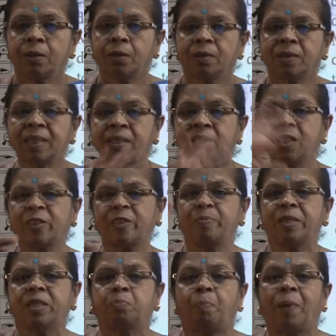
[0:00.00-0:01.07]
the system
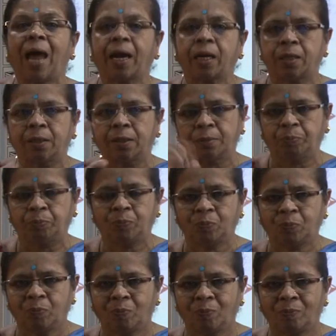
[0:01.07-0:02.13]
is black.
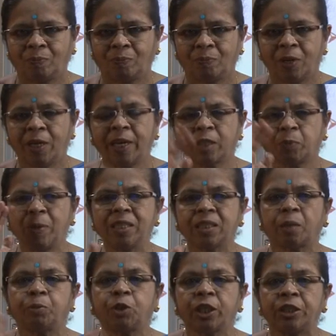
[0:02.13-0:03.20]
It has been
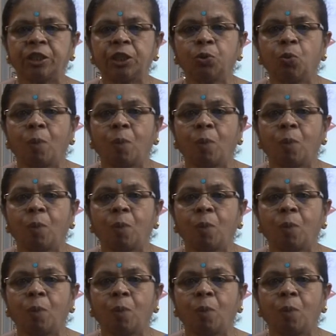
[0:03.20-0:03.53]
subjected to